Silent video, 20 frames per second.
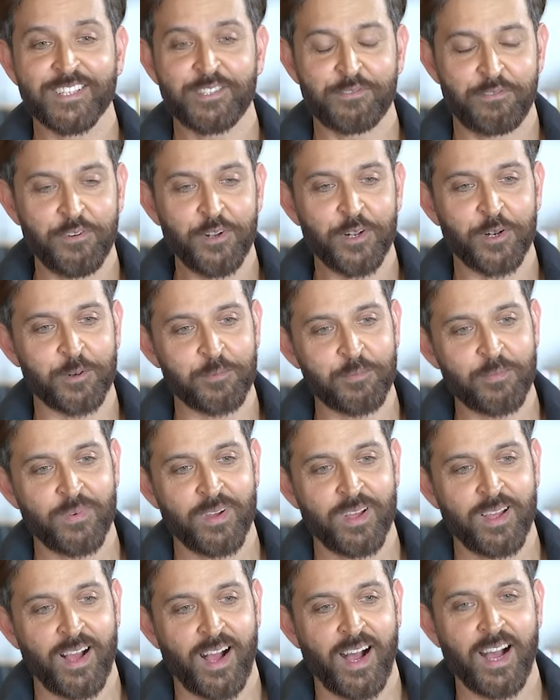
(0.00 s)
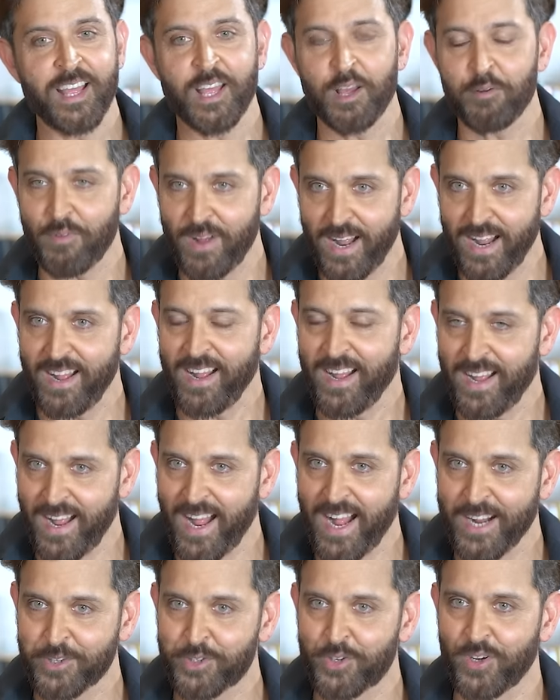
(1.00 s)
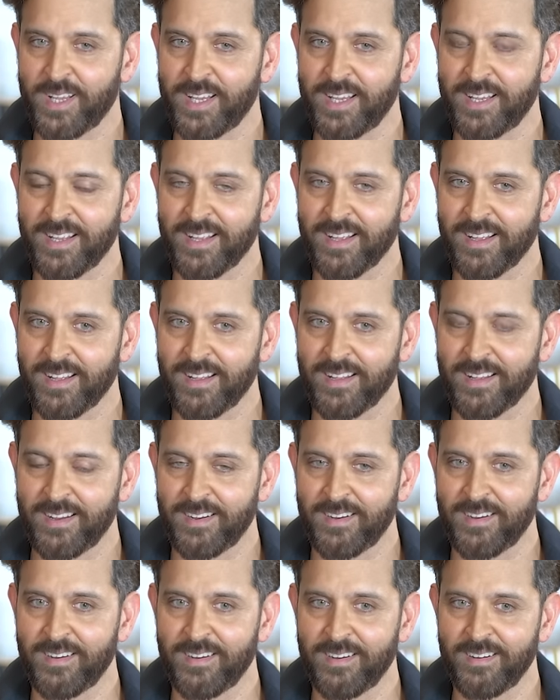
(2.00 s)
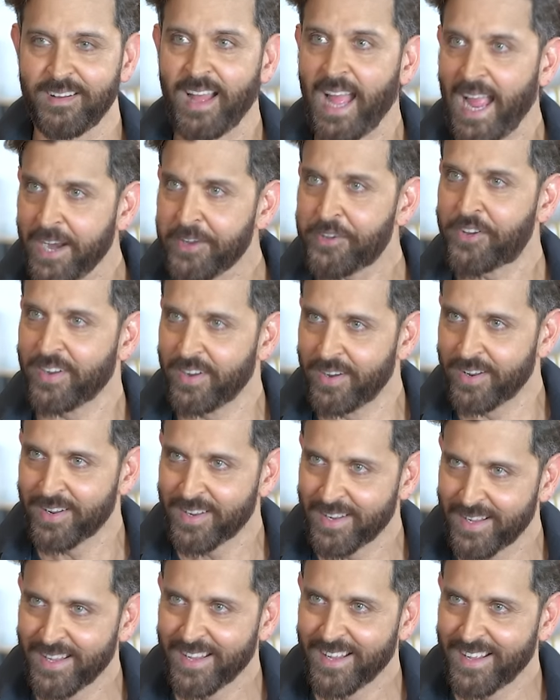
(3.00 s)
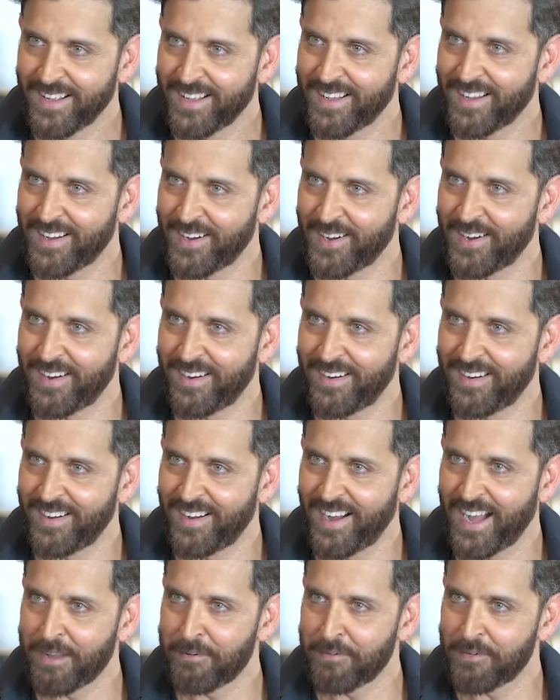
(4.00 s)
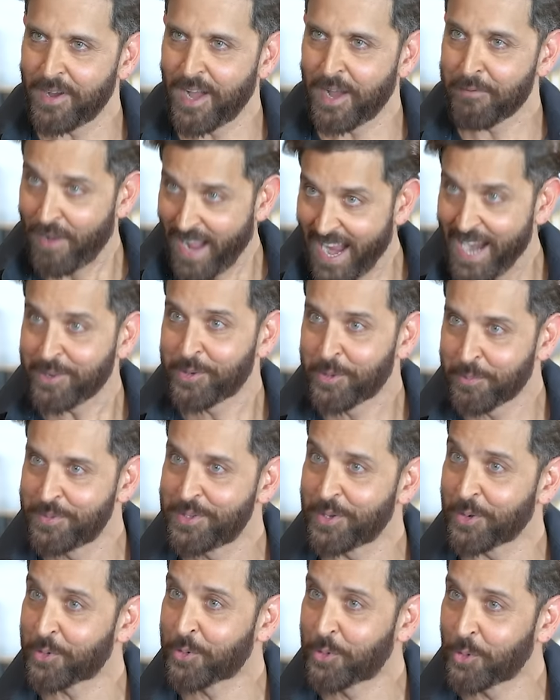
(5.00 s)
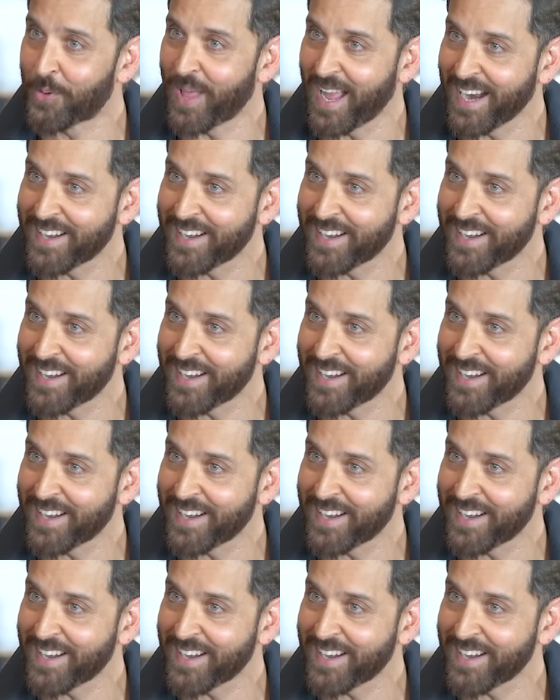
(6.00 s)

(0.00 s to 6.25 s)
this film, I have actually acted. I've had to be a good